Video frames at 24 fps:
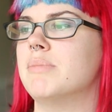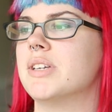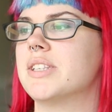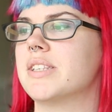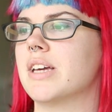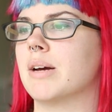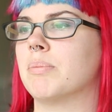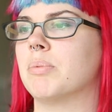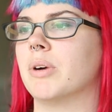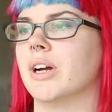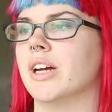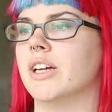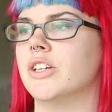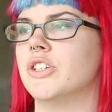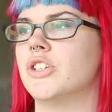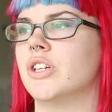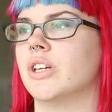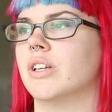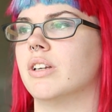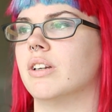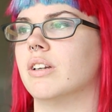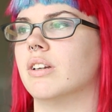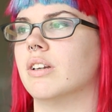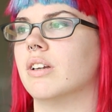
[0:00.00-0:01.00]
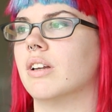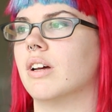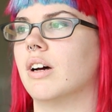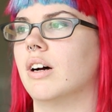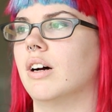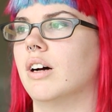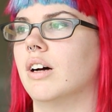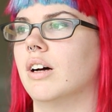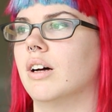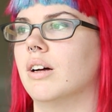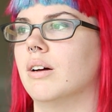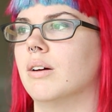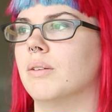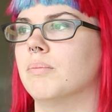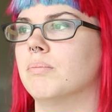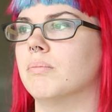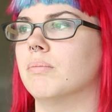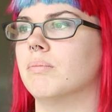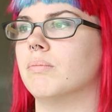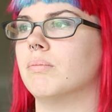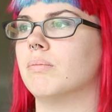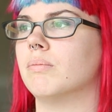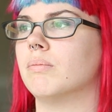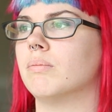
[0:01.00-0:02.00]
misapprehension
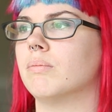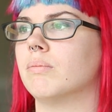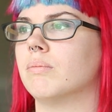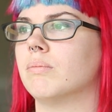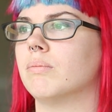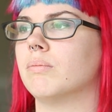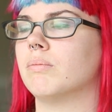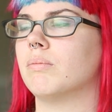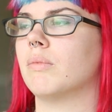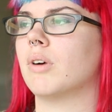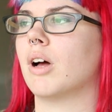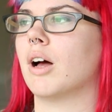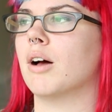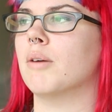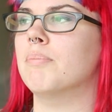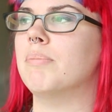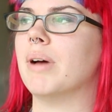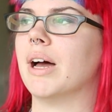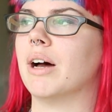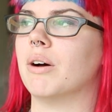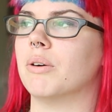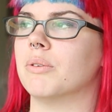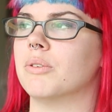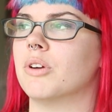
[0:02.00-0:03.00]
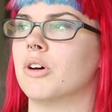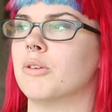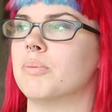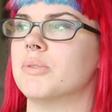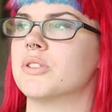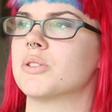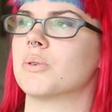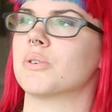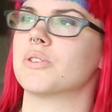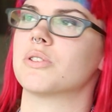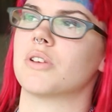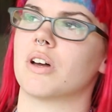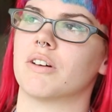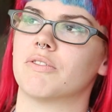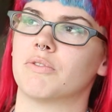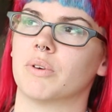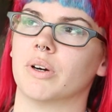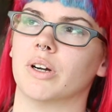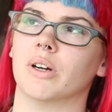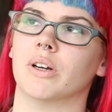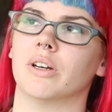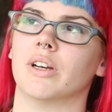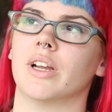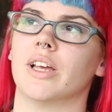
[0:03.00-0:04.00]
about open source
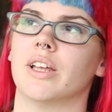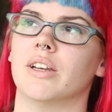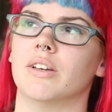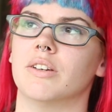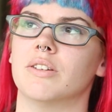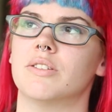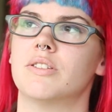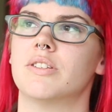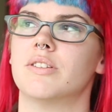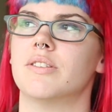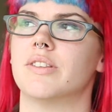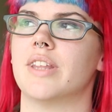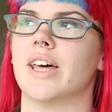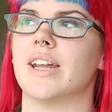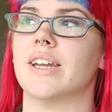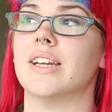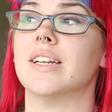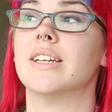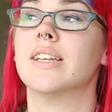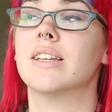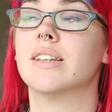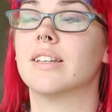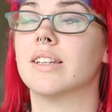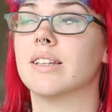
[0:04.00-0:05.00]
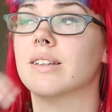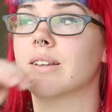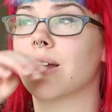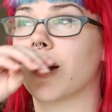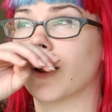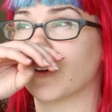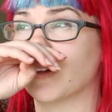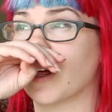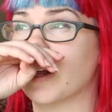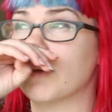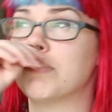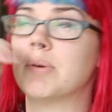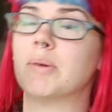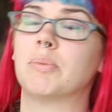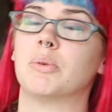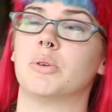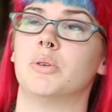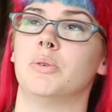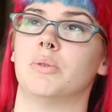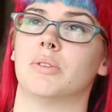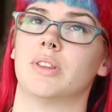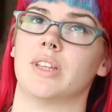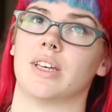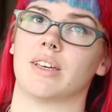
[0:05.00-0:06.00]
software and that a lot of people
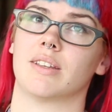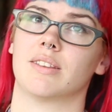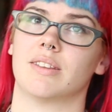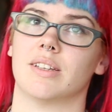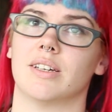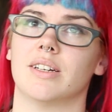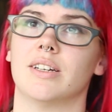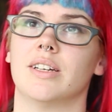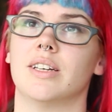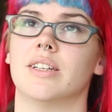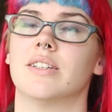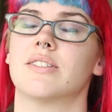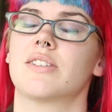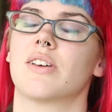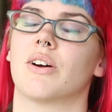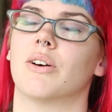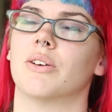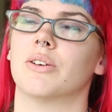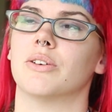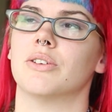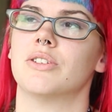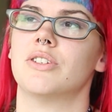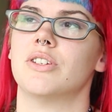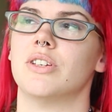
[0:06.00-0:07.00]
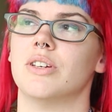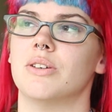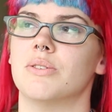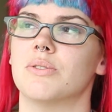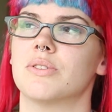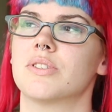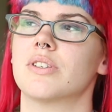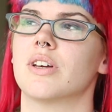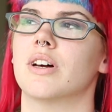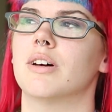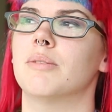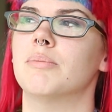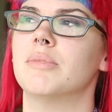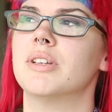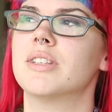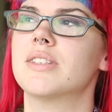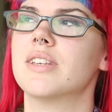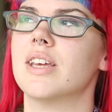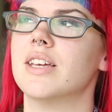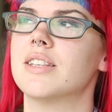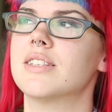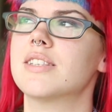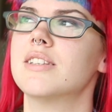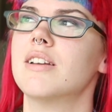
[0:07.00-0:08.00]
who think that it's harder to use.
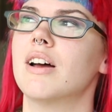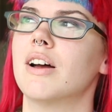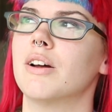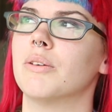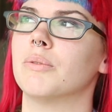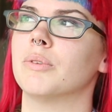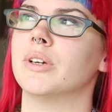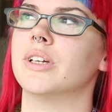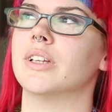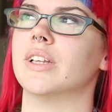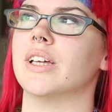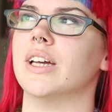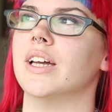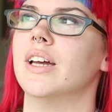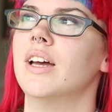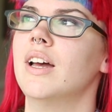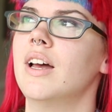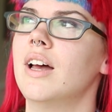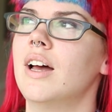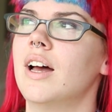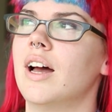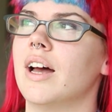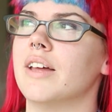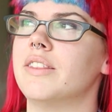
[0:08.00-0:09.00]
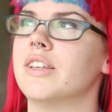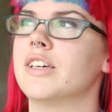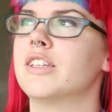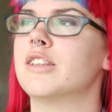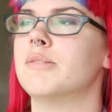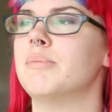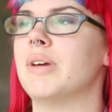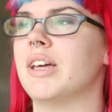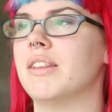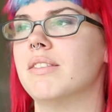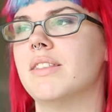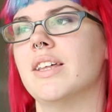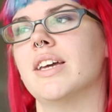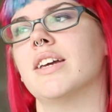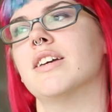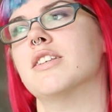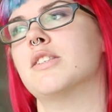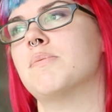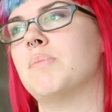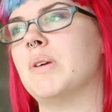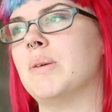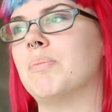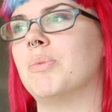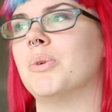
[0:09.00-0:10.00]
It's not really. I think the main thing
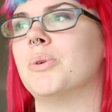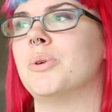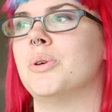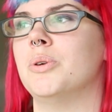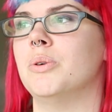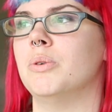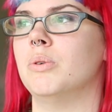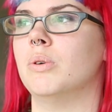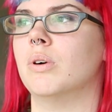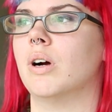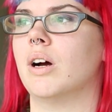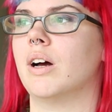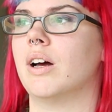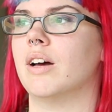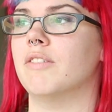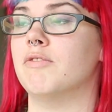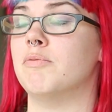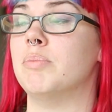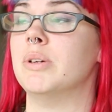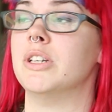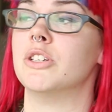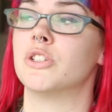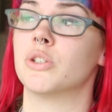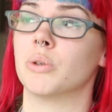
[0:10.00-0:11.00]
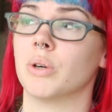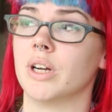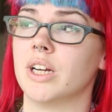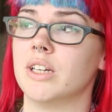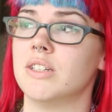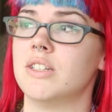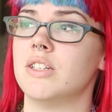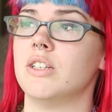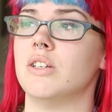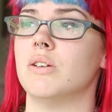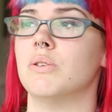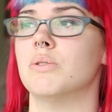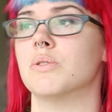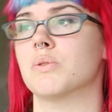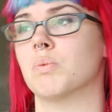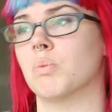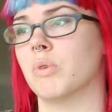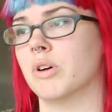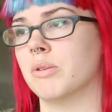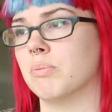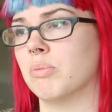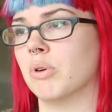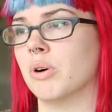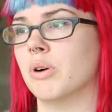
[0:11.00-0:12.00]
is people who have been trained to use
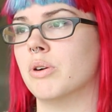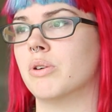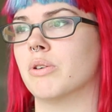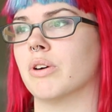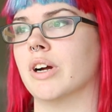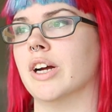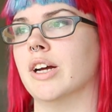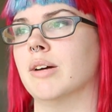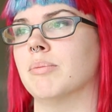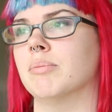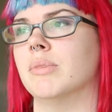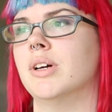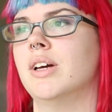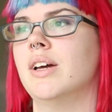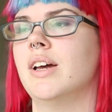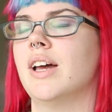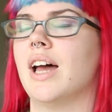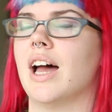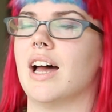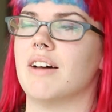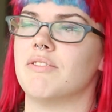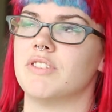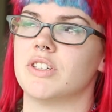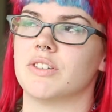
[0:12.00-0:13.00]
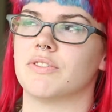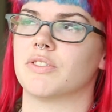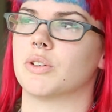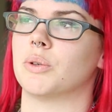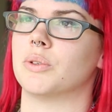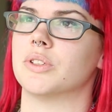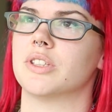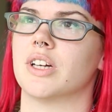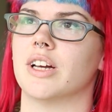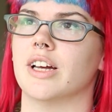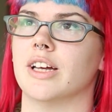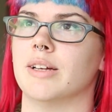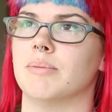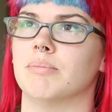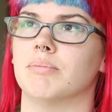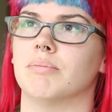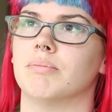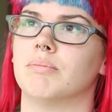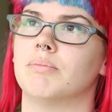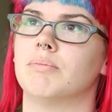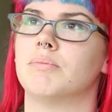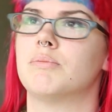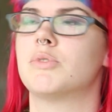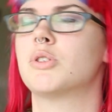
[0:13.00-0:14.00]
one program have a difficult
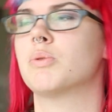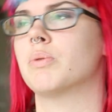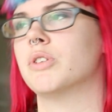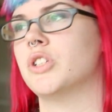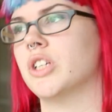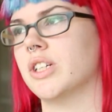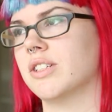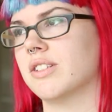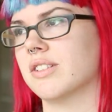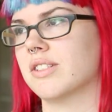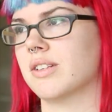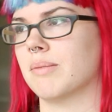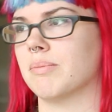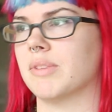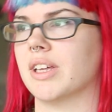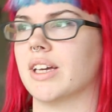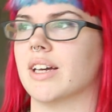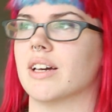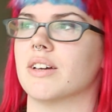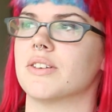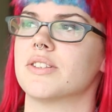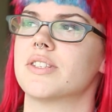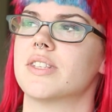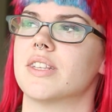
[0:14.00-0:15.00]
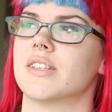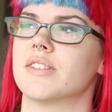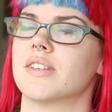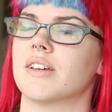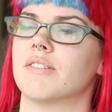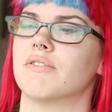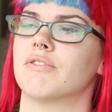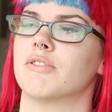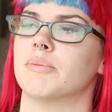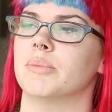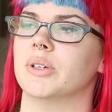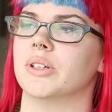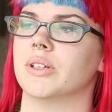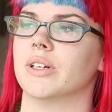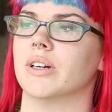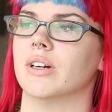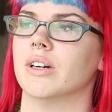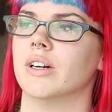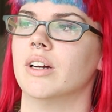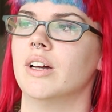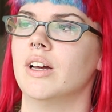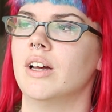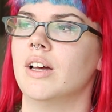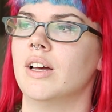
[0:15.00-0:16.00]
time switching to something else that's
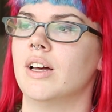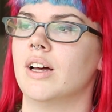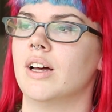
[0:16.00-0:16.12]
unfamiliar.